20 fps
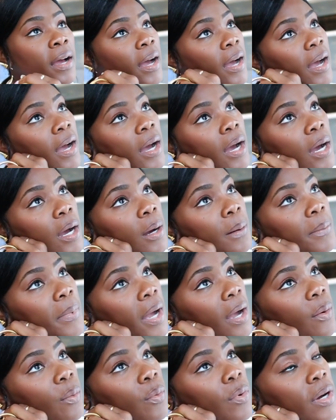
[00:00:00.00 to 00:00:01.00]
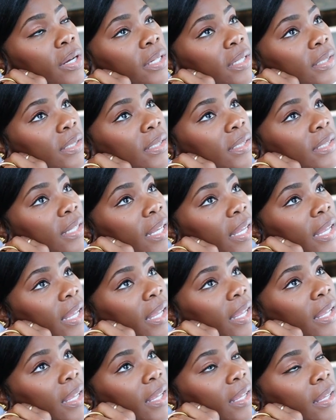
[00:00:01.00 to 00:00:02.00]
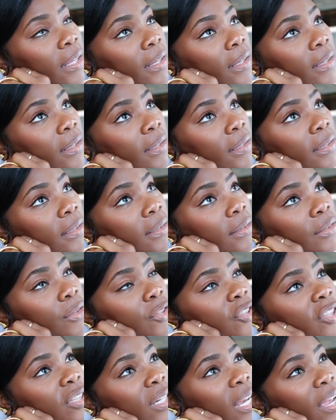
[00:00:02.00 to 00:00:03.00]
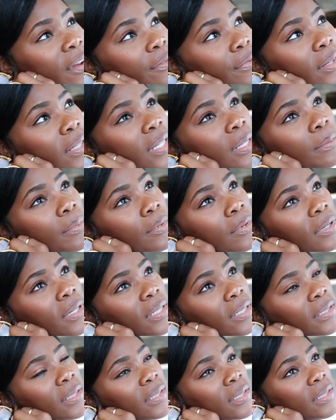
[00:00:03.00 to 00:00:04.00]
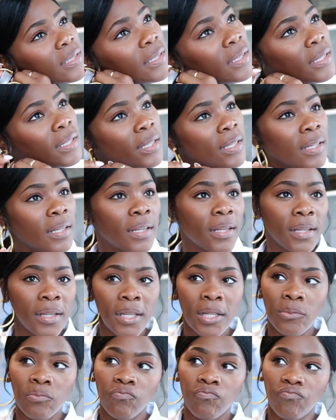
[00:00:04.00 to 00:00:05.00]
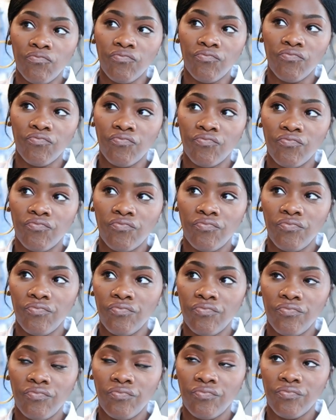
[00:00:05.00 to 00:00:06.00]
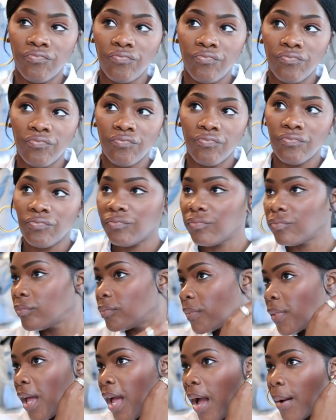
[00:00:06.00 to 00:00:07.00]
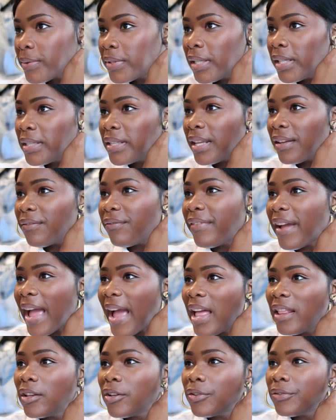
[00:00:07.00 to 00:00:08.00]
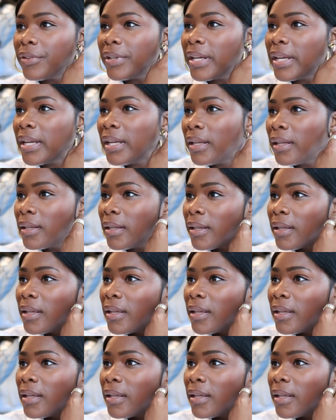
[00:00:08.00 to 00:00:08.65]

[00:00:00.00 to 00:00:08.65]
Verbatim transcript: Um, I want to say, does she have clip-ons? Hmm. I was gonna say Valerie.